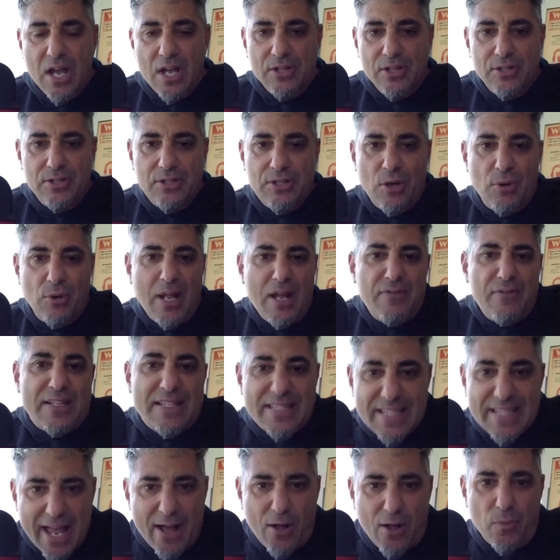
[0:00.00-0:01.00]
Don't ever
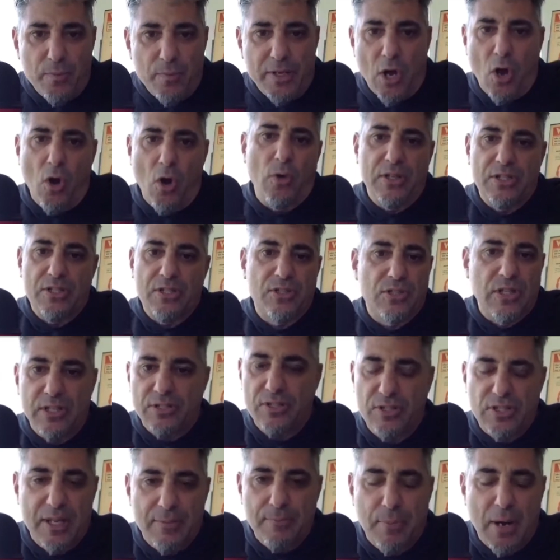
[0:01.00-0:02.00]
tell me, "Oh,
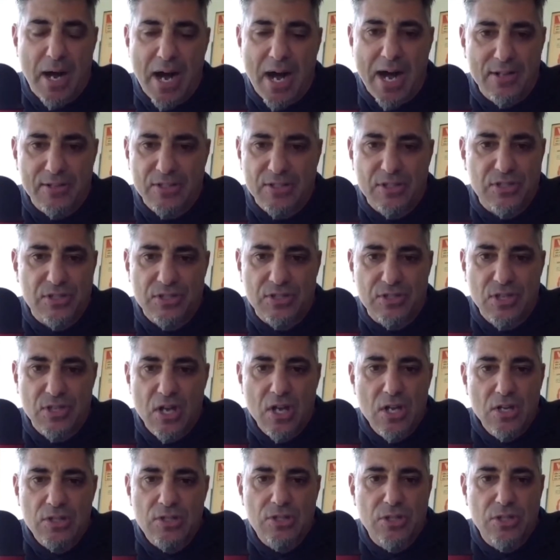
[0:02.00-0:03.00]
this is
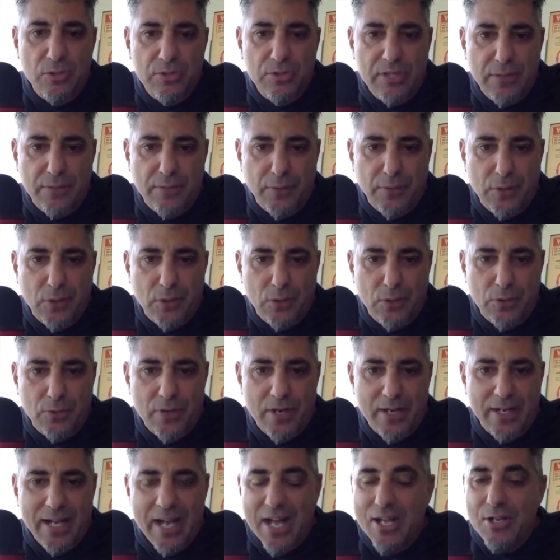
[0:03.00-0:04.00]
so difficult,
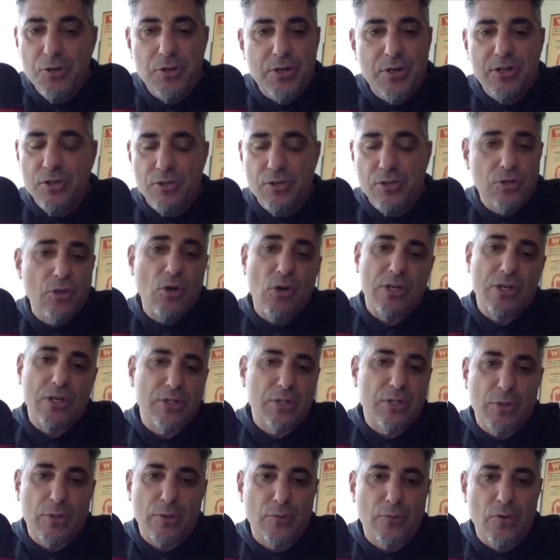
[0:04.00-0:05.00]
Greg." You're talking
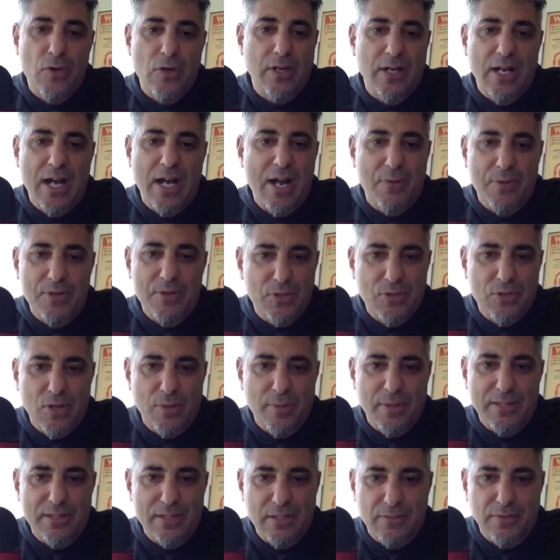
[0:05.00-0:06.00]
to the wrong guy when you talk
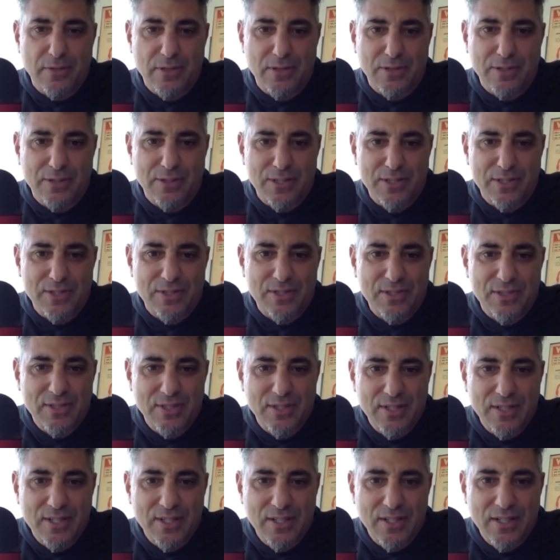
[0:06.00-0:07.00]
about difficulties.
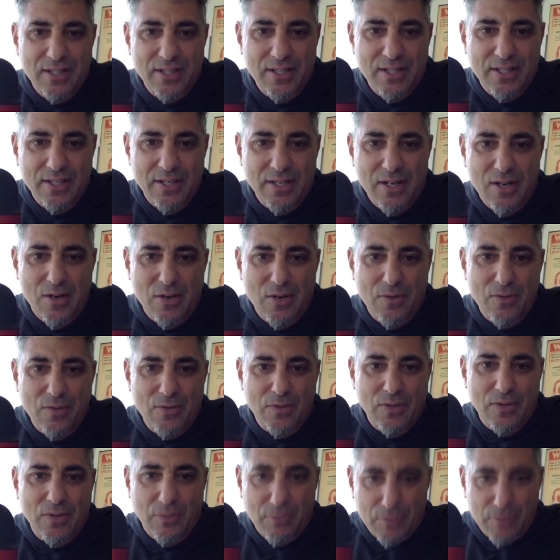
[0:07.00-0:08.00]
The
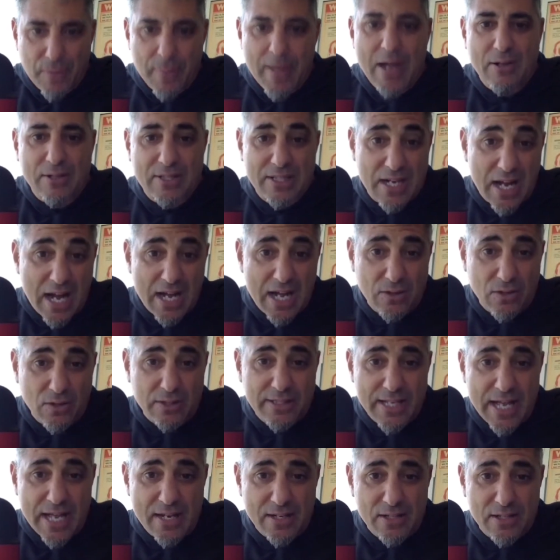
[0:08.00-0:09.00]
mountain I looked
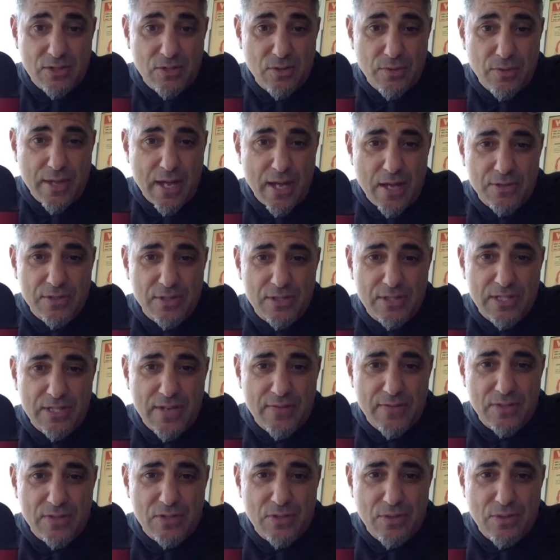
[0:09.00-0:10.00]
at in
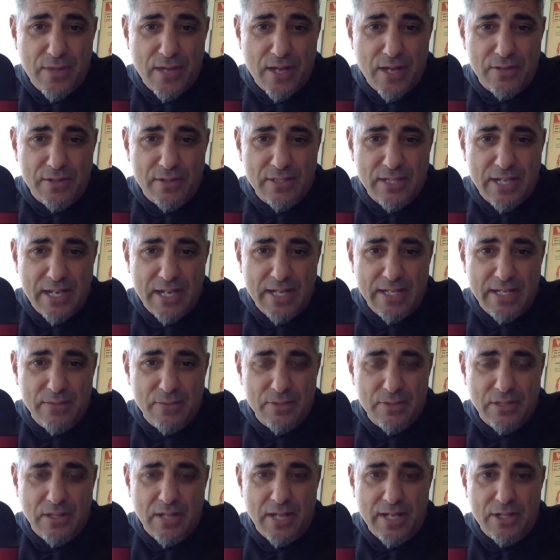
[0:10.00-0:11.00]
2007, 2008, it
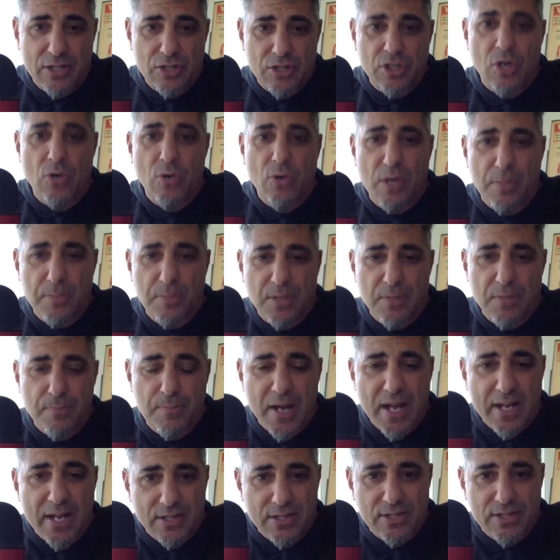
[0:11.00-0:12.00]
was like showing up at the
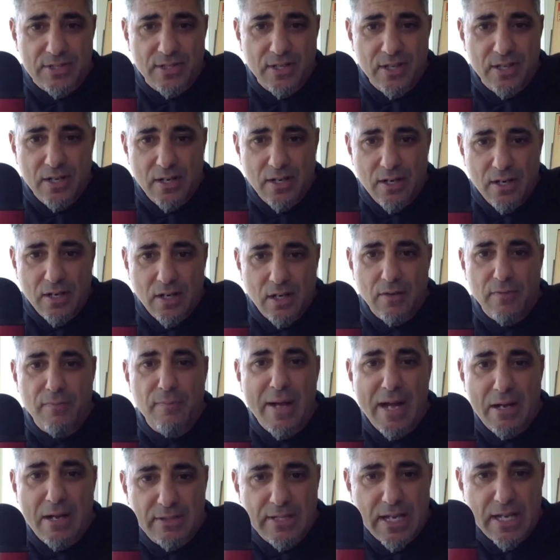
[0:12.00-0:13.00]
base of
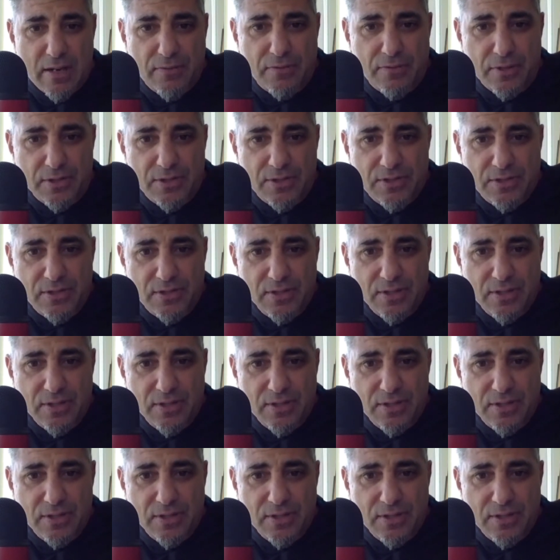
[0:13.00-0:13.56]
Mount Everest.